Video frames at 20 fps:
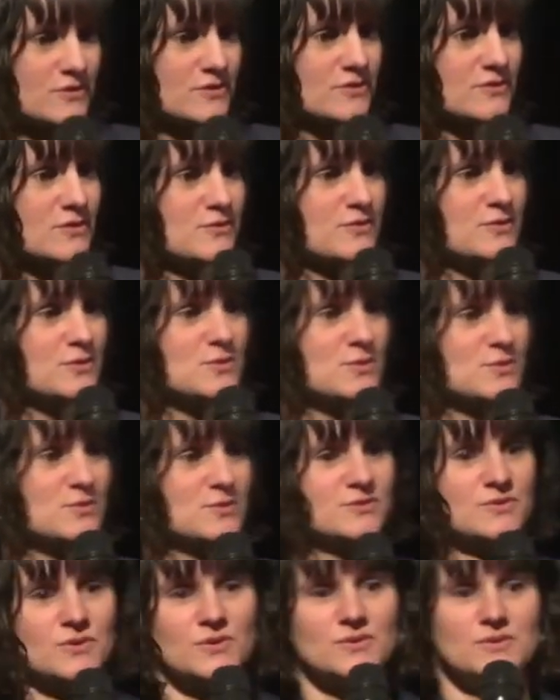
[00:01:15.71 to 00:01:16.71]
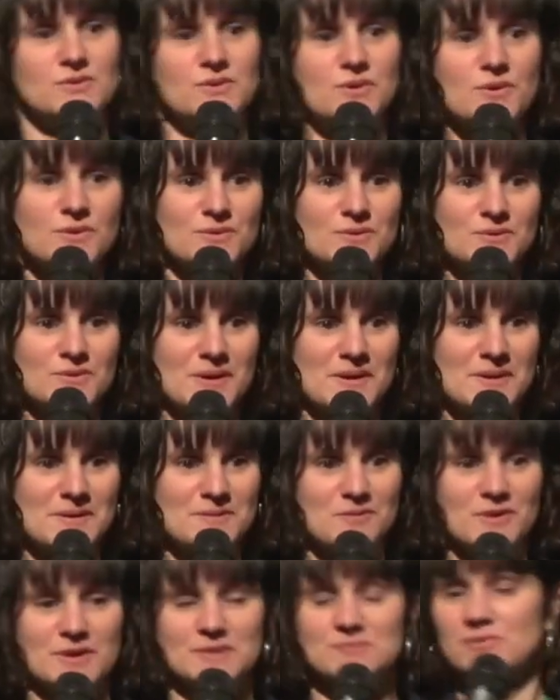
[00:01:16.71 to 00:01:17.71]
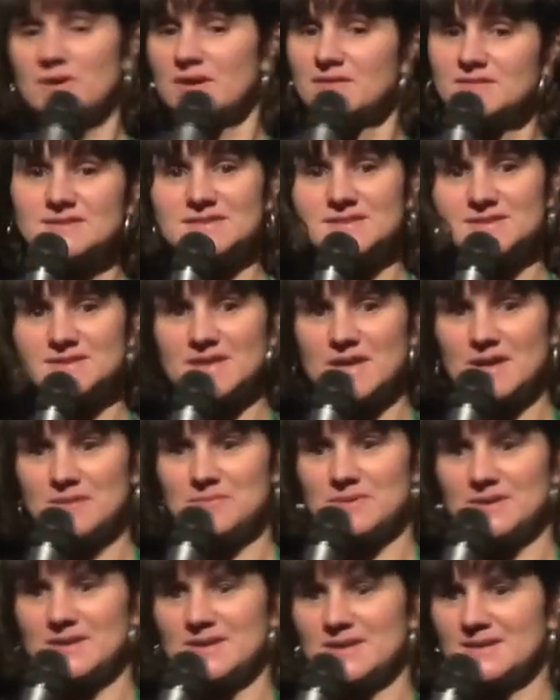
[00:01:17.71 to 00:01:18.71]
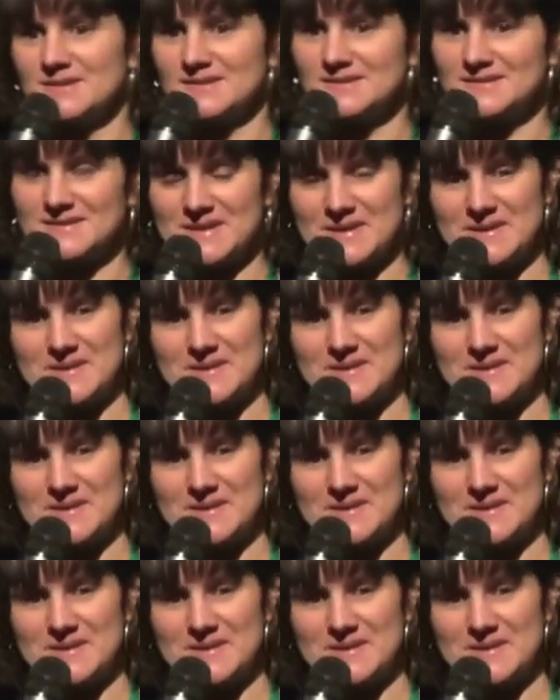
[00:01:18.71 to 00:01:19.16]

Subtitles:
of you who don't know what Privacy Camp is,